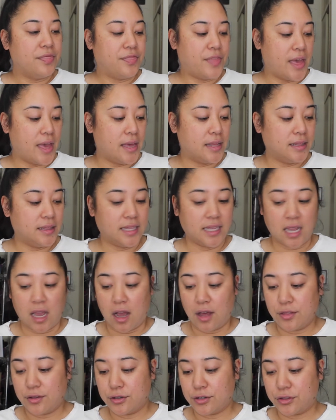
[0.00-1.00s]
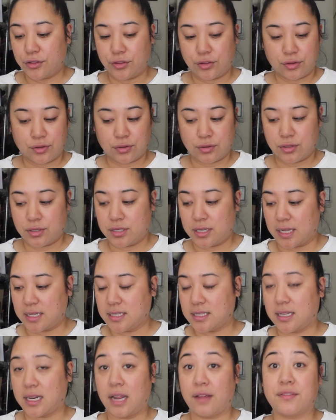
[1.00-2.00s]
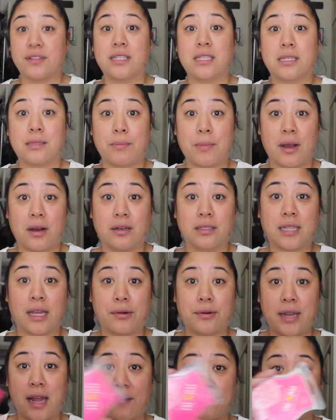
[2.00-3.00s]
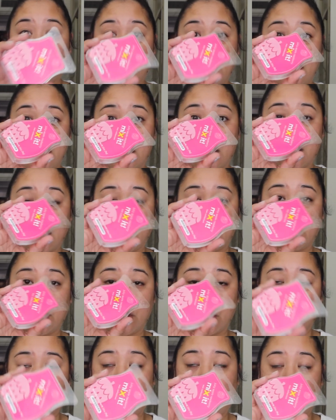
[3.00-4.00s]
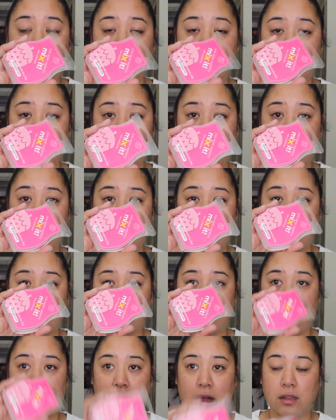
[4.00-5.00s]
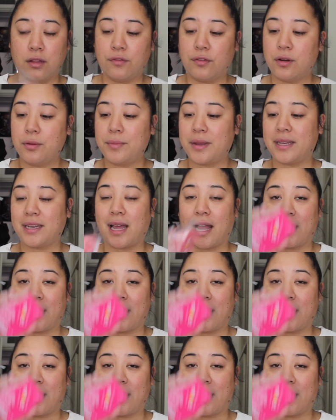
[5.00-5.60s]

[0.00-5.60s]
then the other scents that I've smelled, I would have to say this is like the strongest one out of all of them and